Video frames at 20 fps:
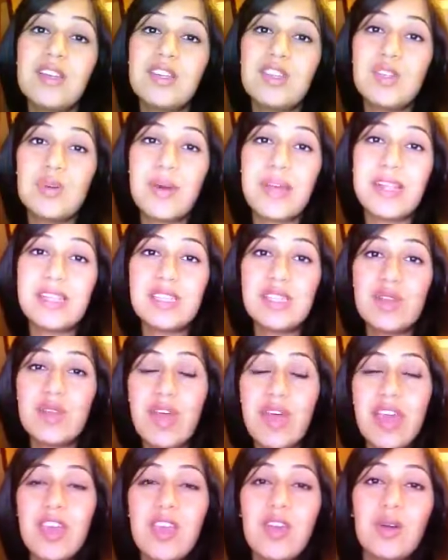to it so
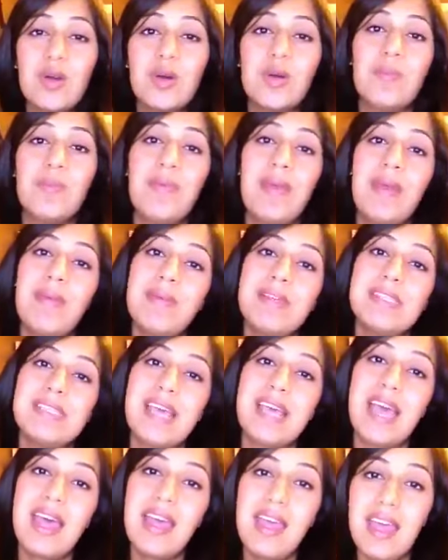that your baby's
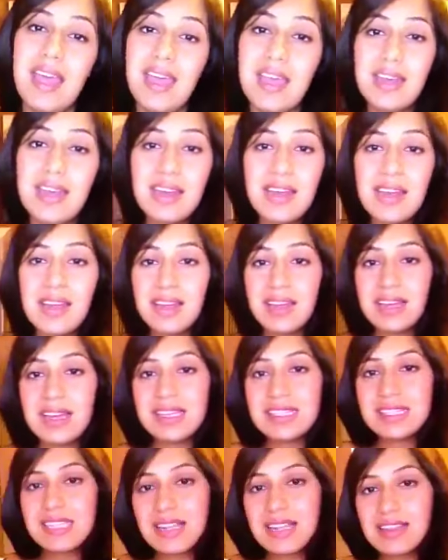head
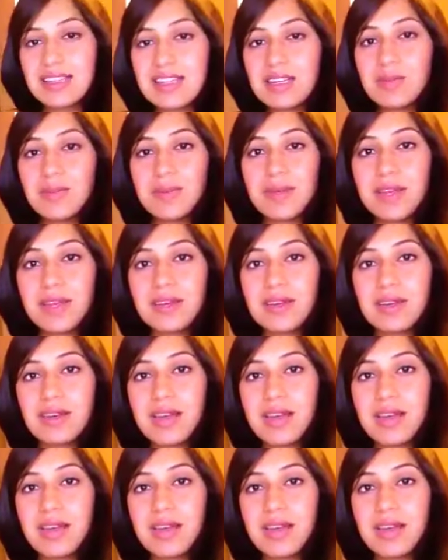is a little bit,